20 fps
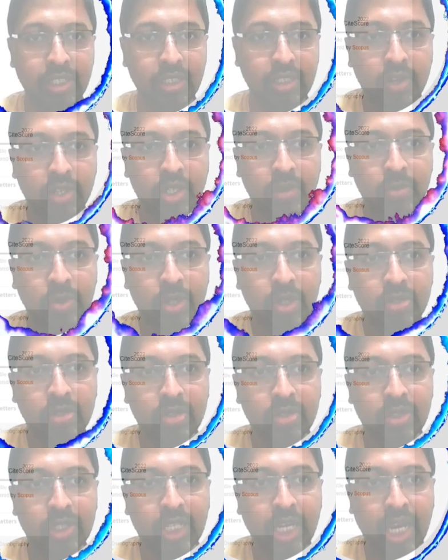When you browse
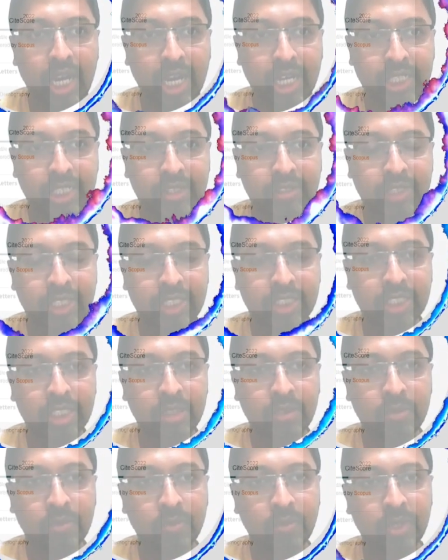through the archive
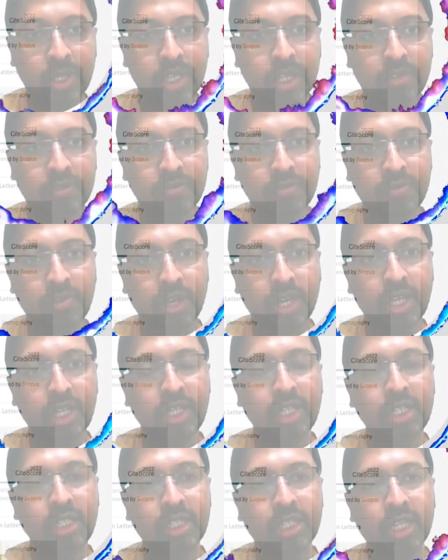section, we can
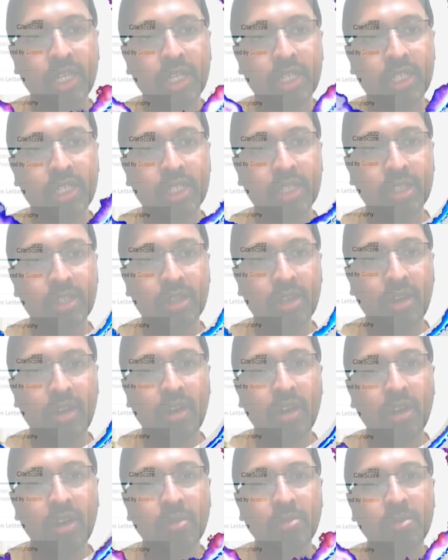find that
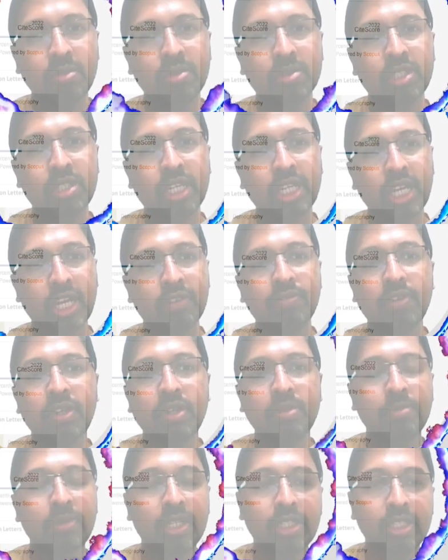almost like every
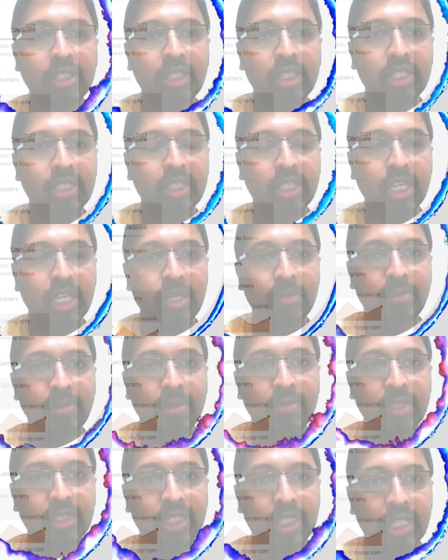month they are
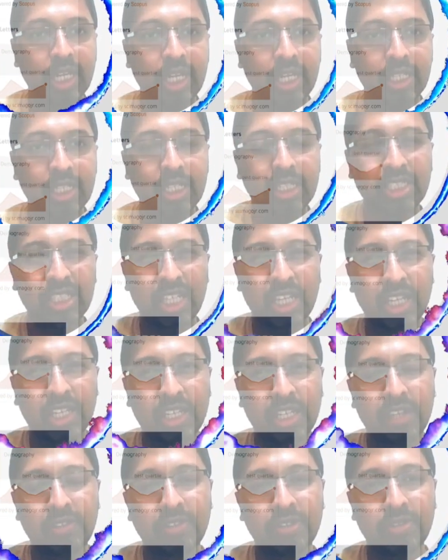publishing articles.
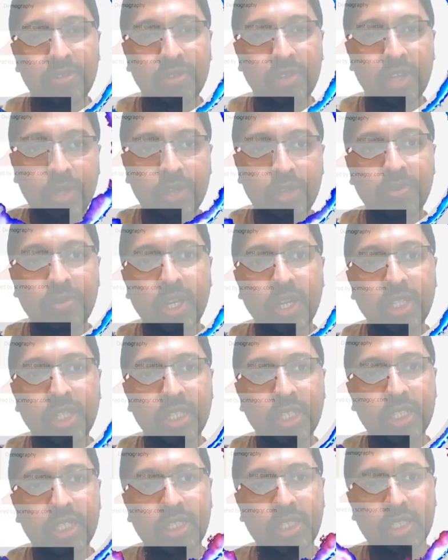Even we can
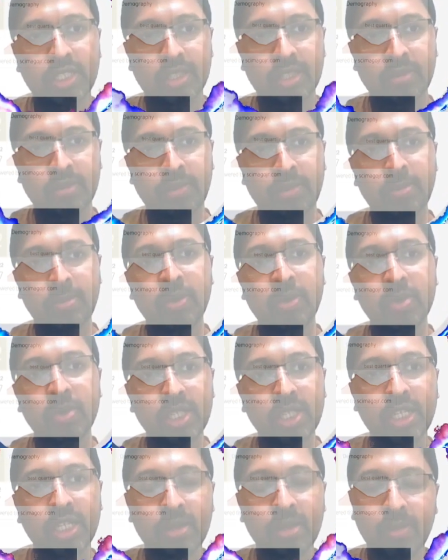find that maybe
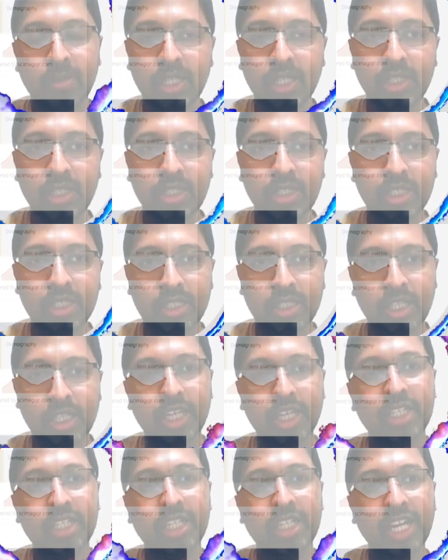within a month they
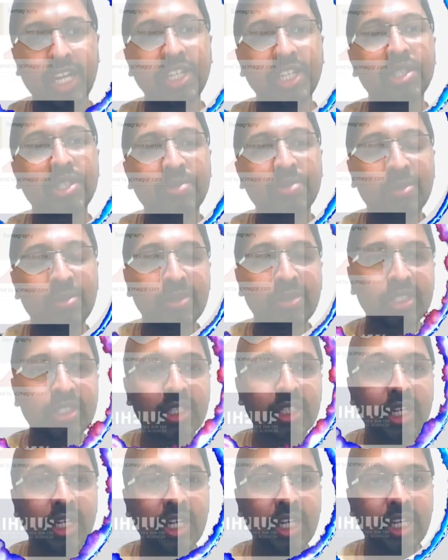are trying to publish
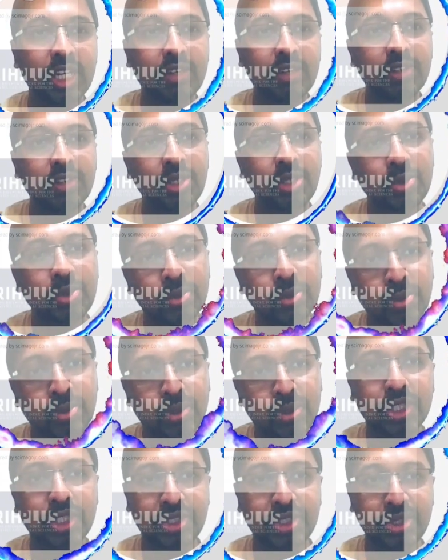even
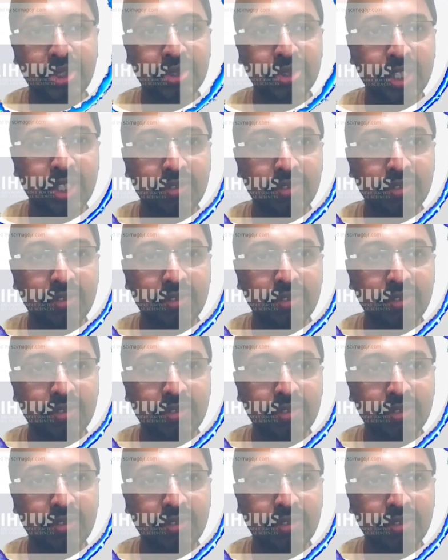2 issues